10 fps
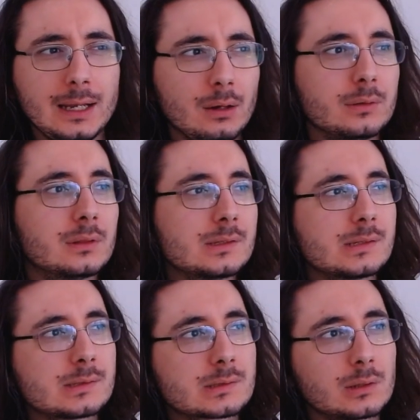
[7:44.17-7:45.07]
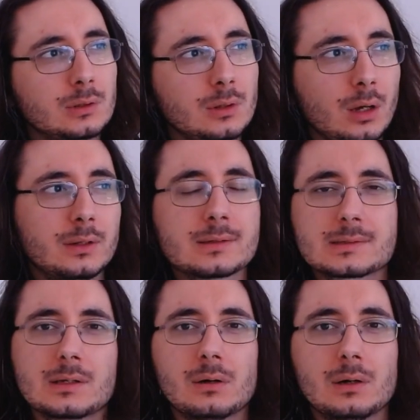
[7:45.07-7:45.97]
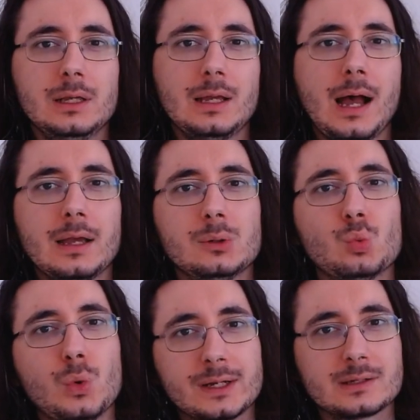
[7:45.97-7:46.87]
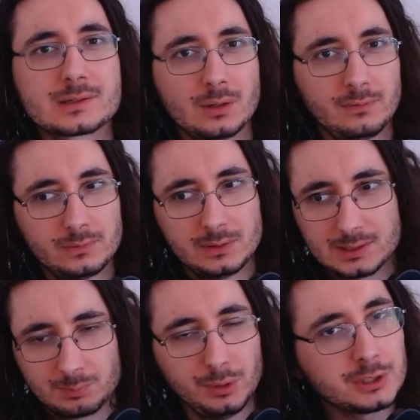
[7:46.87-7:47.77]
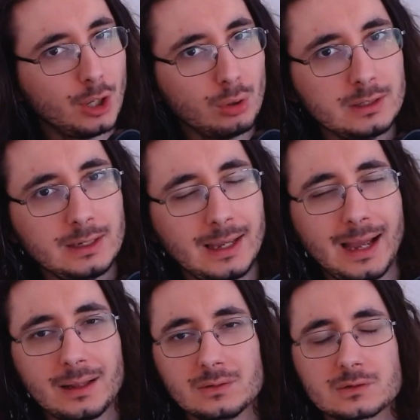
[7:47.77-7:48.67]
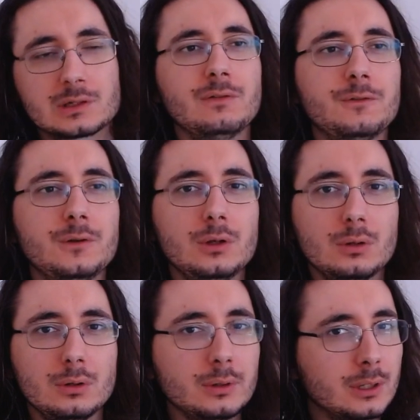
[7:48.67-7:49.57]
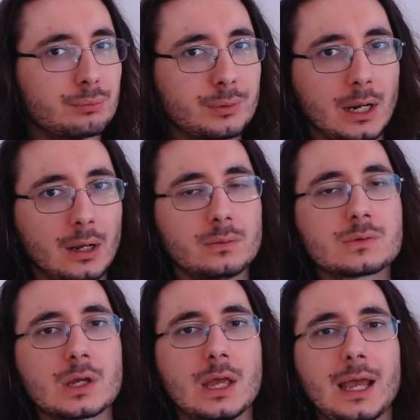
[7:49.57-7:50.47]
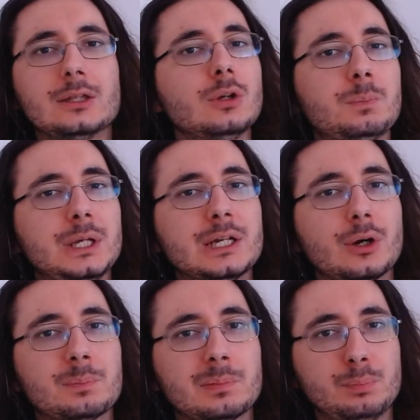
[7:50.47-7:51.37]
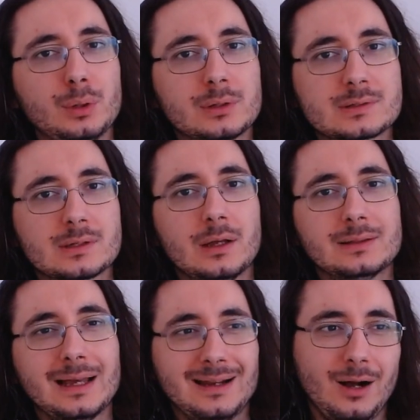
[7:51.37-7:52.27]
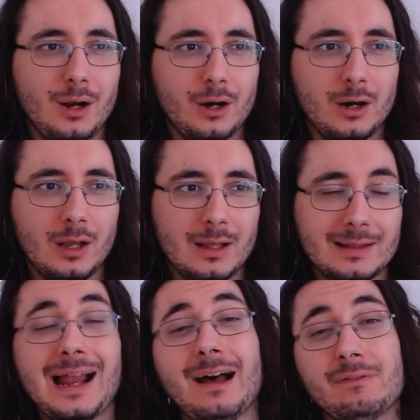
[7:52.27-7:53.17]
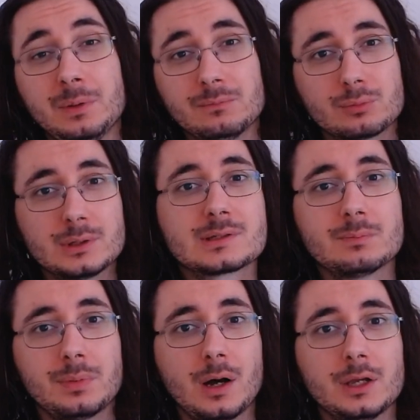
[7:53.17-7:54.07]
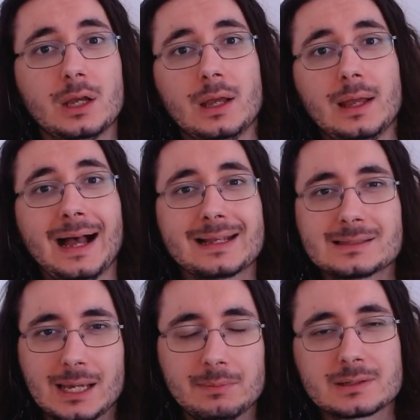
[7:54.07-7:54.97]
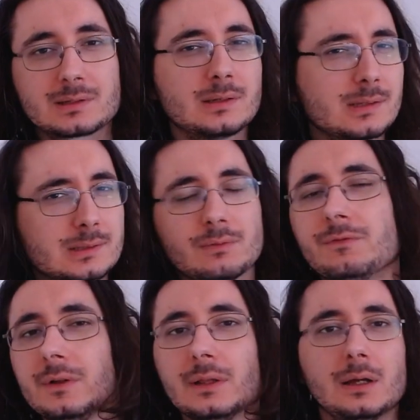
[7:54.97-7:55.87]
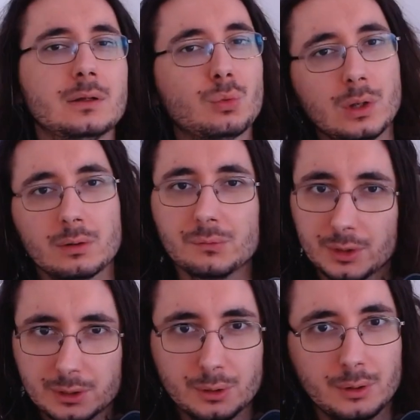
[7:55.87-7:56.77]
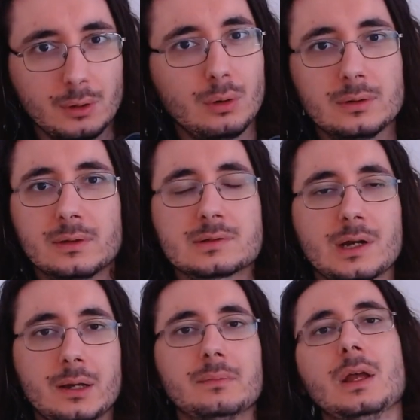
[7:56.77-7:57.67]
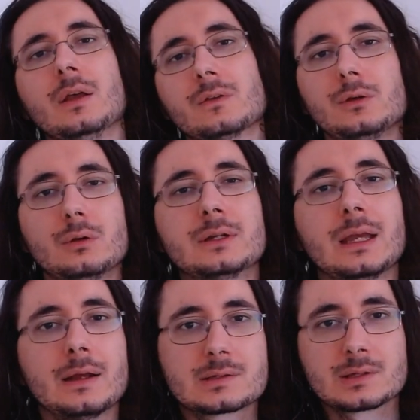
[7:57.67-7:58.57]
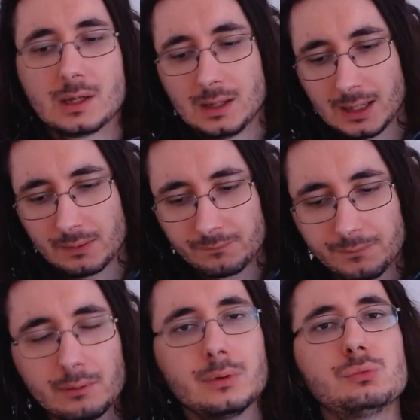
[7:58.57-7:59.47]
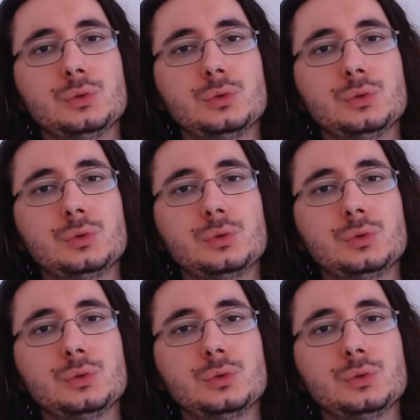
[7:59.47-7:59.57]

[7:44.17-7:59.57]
Now, this is not necessarily a weakness of this book only, and if you look around and you pick up books uh, that are that have been written by academics, this is something that will recur all the time. So you'll get a very